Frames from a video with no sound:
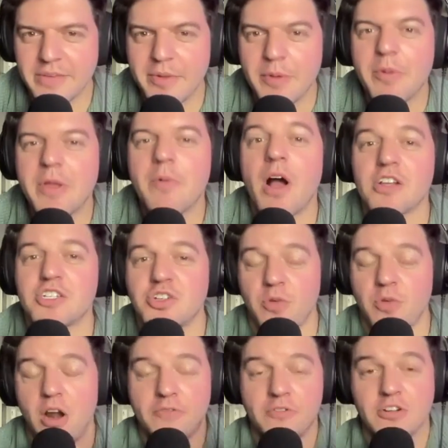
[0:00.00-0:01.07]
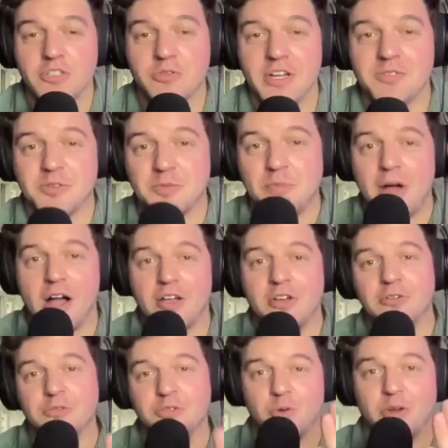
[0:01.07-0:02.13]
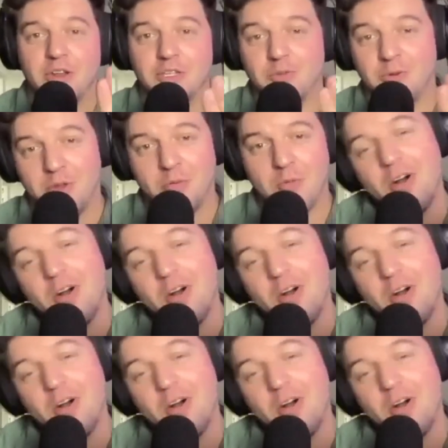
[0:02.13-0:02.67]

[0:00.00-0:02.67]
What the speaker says: I mean, we watched our first race was Baku 2021.